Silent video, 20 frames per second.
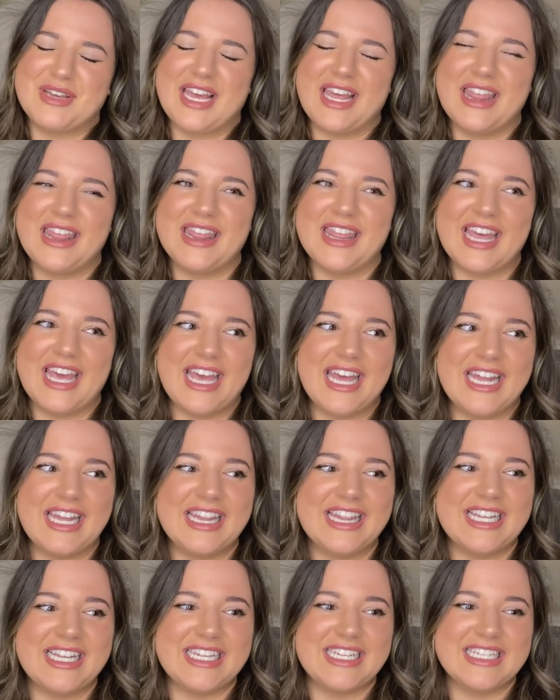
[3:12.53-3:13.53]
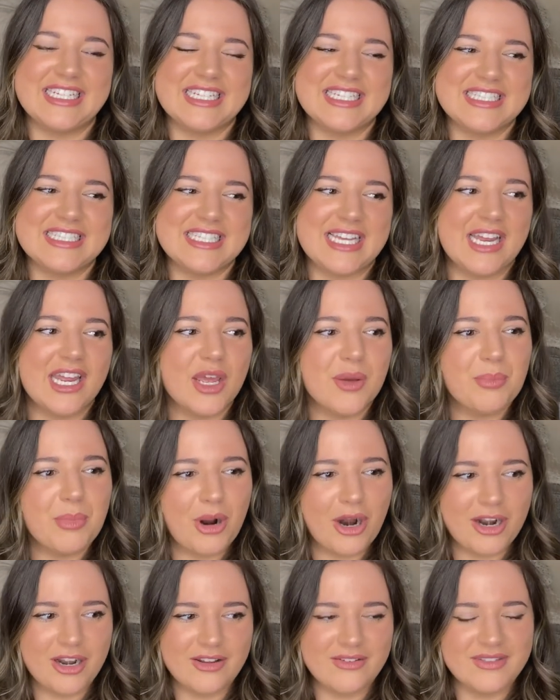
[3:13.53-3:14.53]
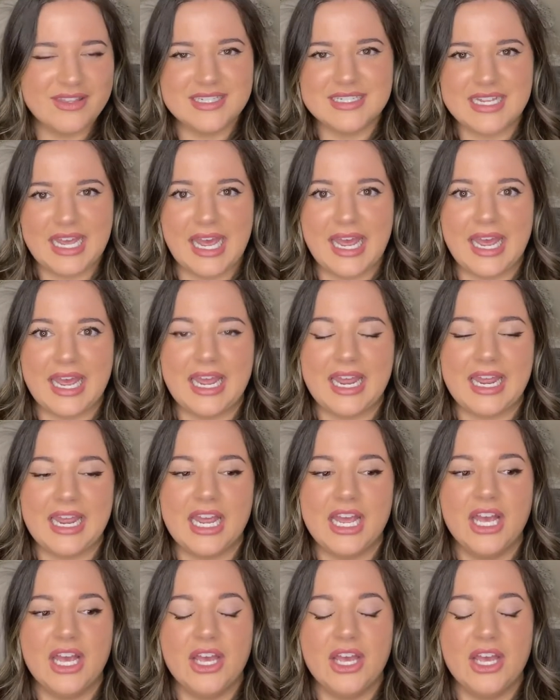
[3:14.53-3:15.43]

And then the second part of the day,